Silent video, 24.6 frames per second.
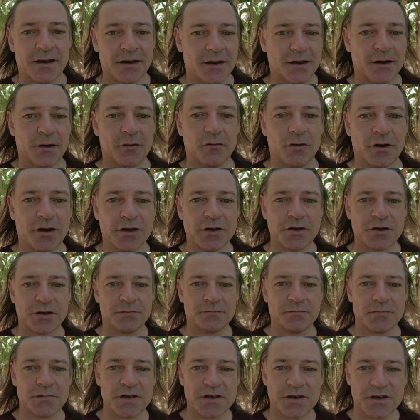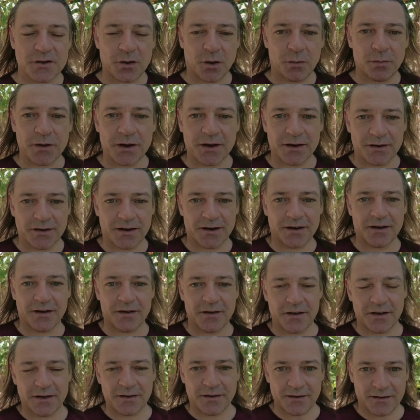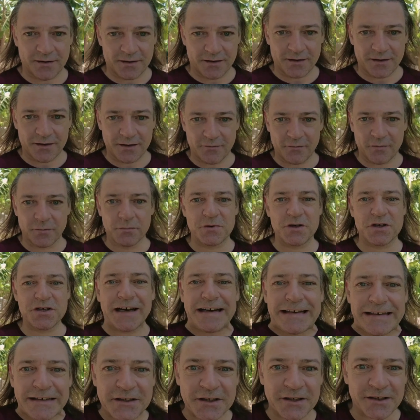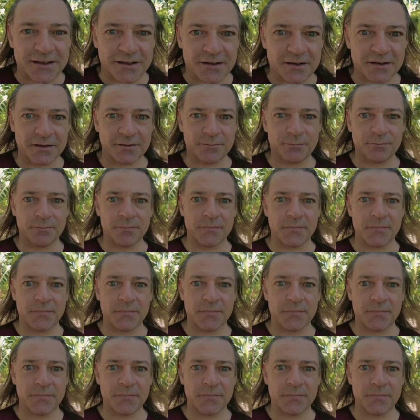you know, religion, stopping anything from changing it.